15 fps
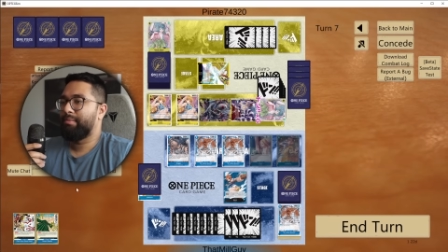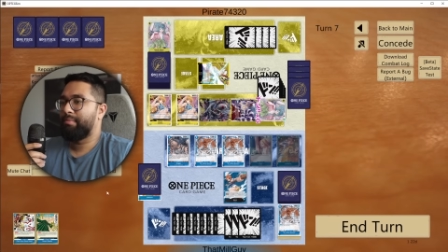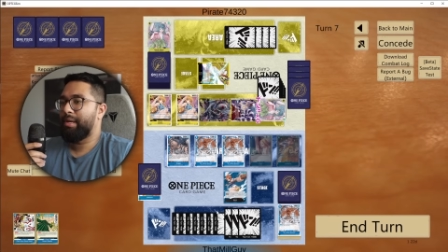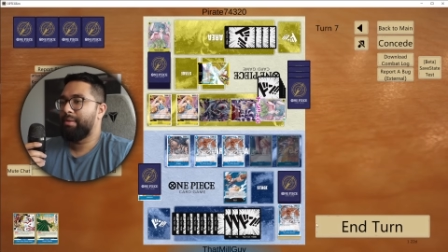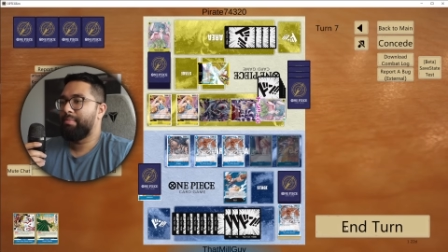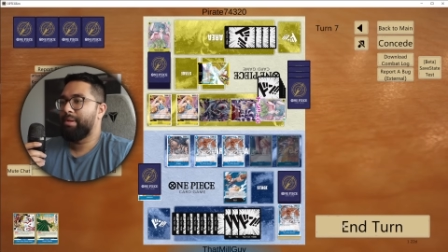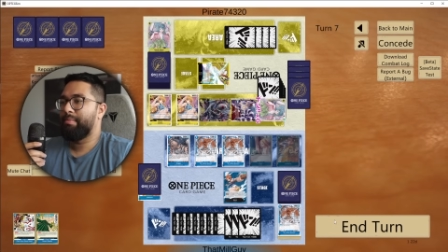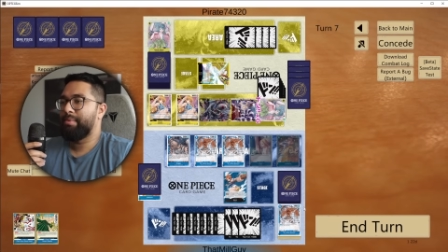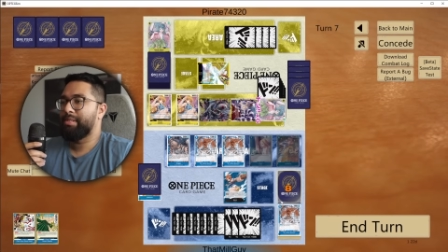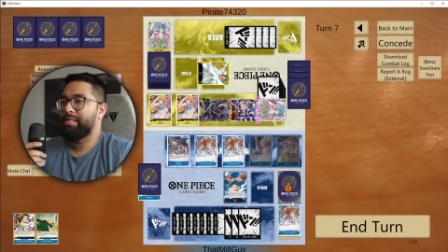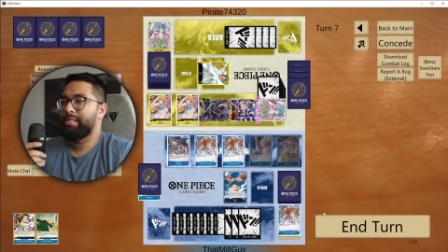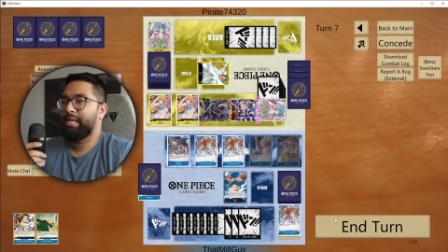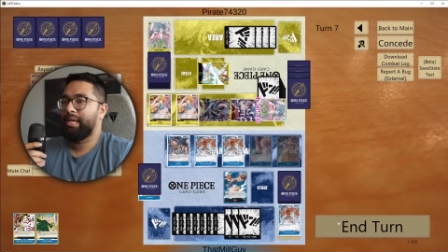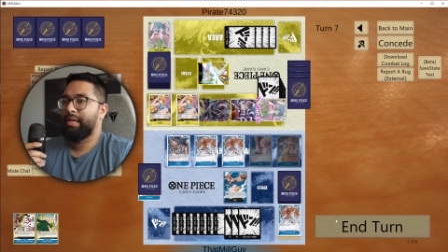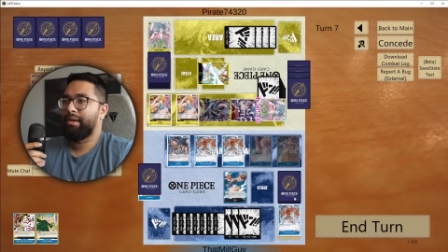Might have been a
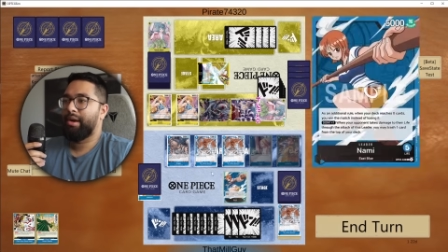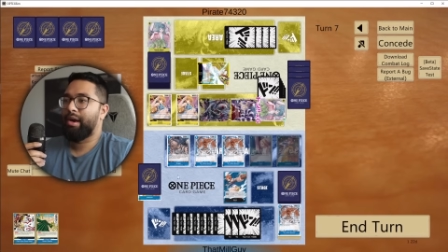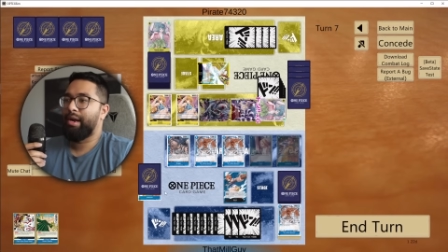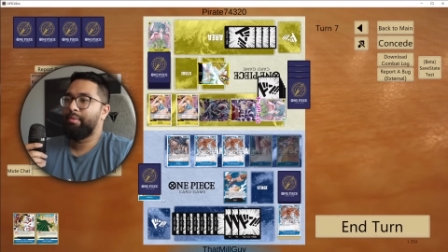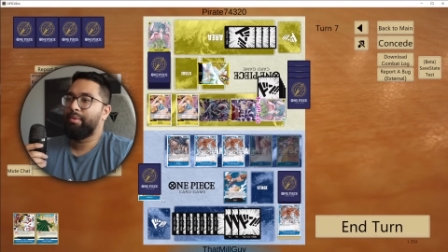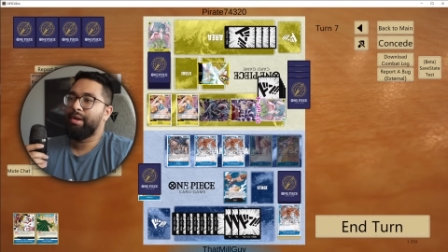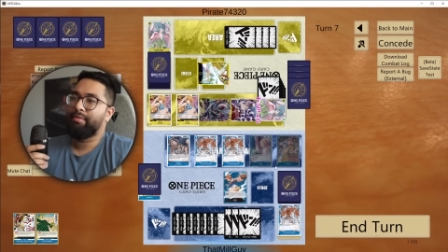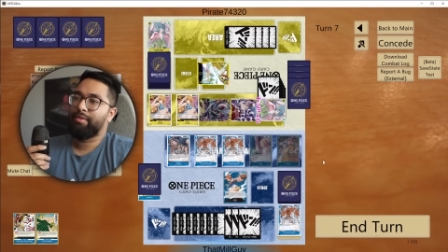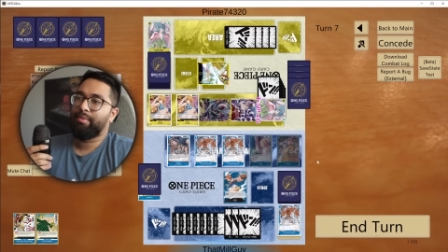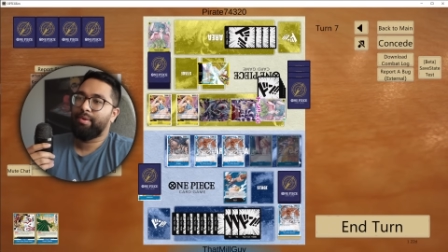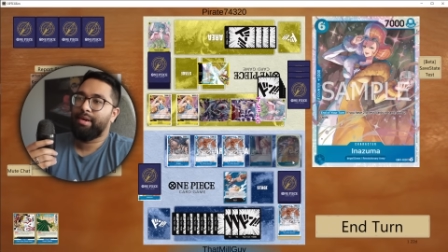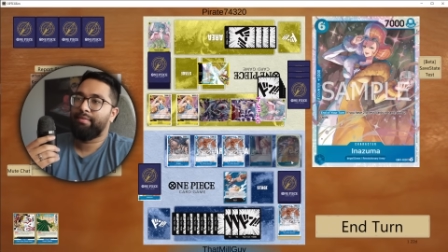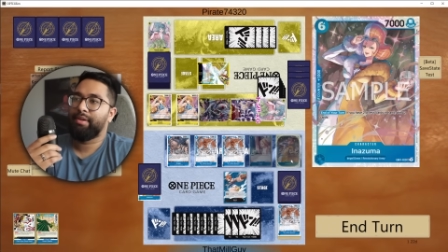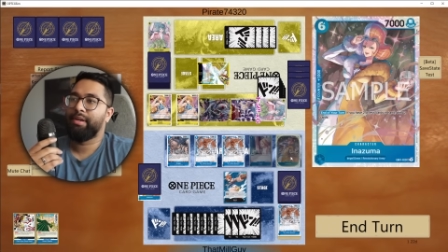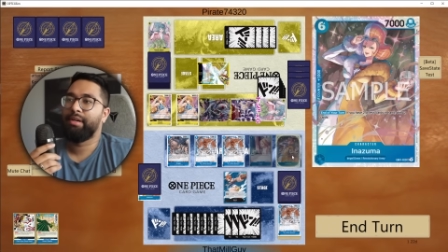mistake. All right, whatever,
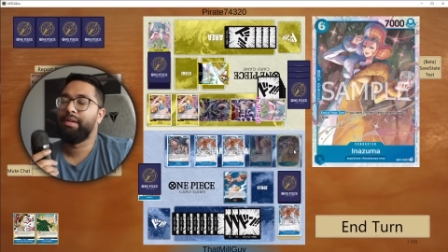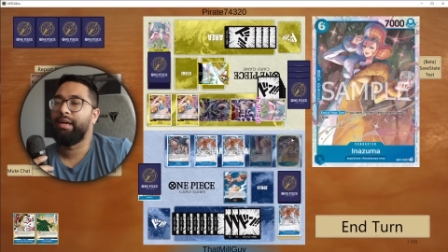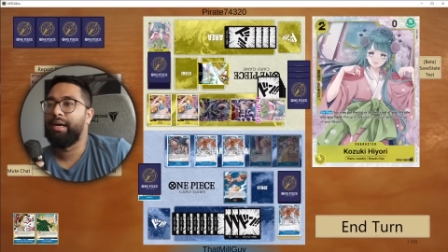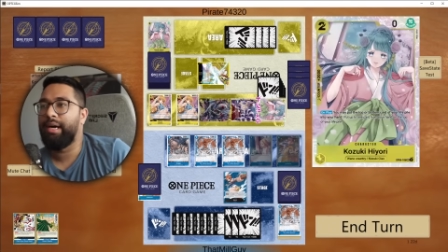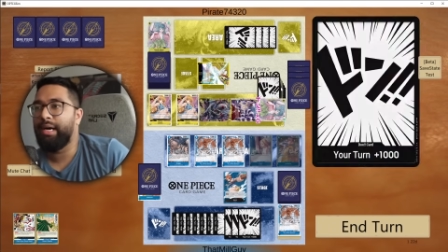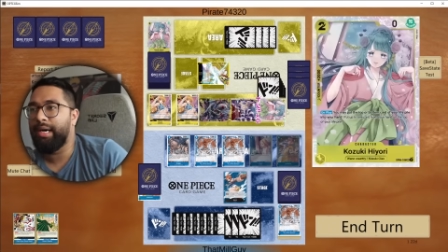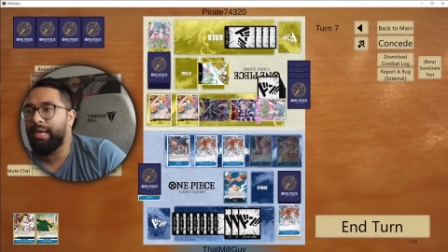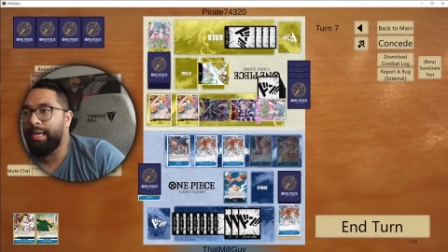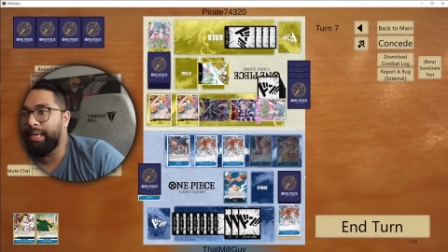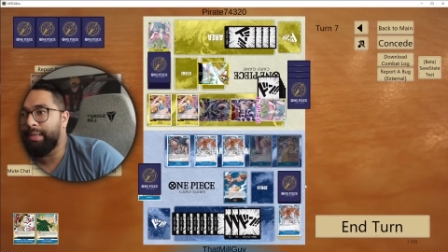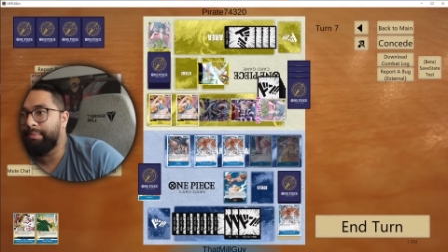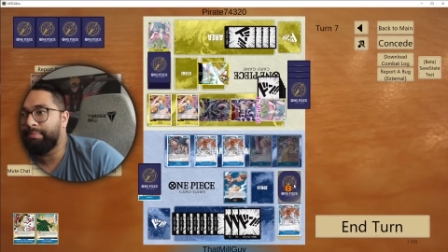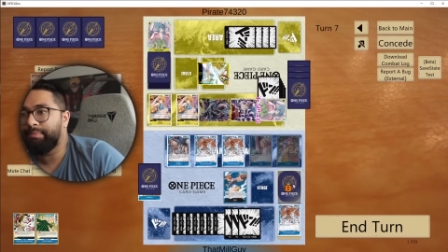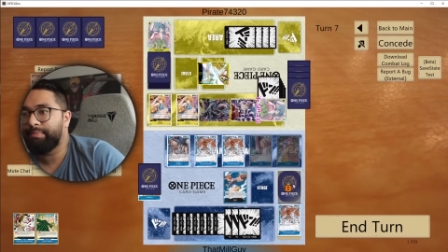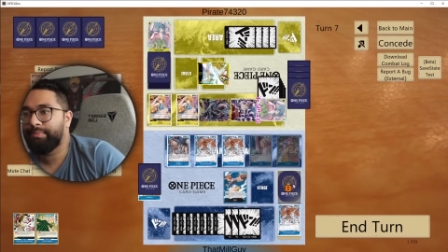whatever.
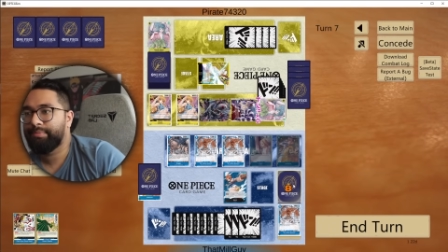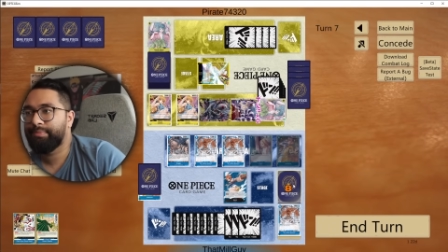Um...